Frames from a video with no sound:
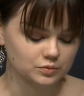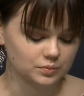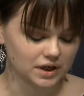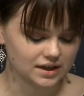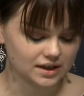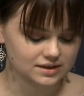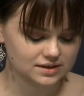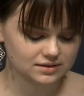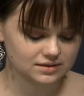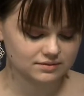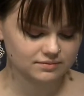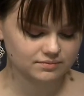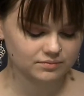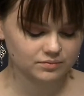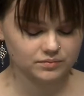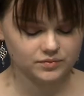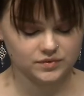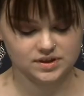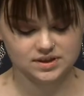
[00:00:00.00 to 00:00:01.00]
And
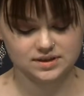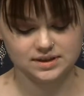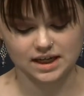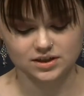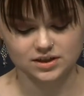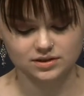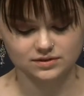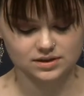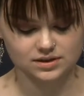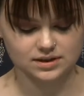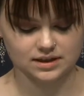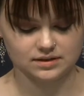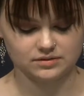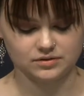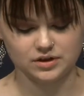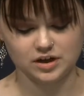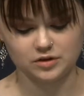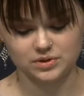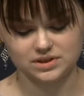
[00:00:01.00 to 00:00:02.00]
we cannot
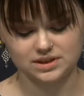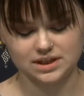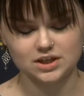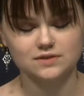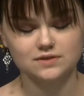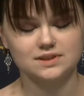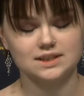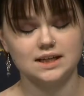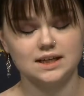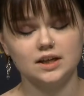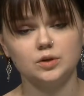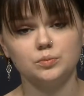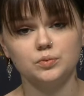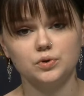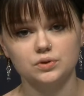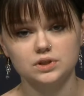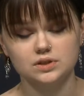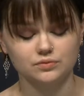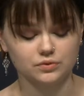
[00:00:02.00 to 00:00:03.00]
understand
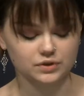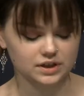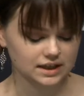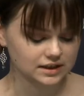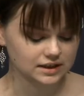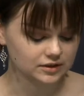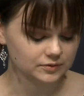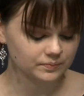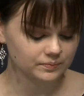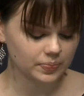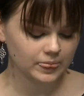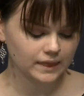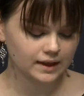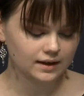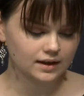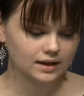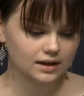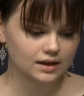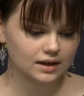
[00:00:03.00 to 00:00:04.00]
why people
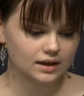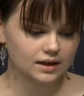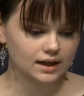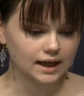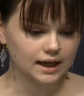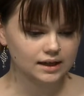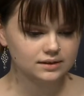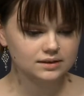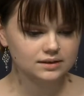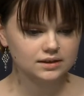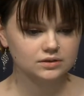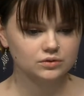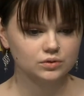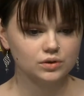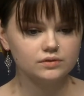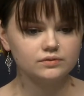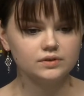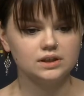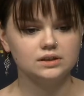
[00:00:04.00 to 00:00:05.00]
have such
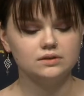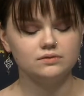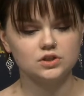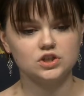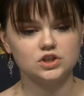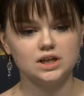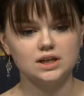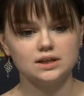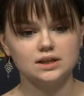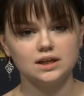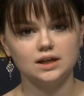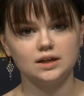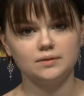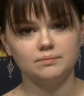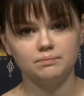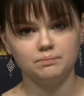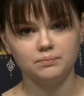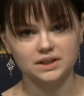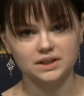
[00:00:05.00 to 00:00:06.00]
opinion.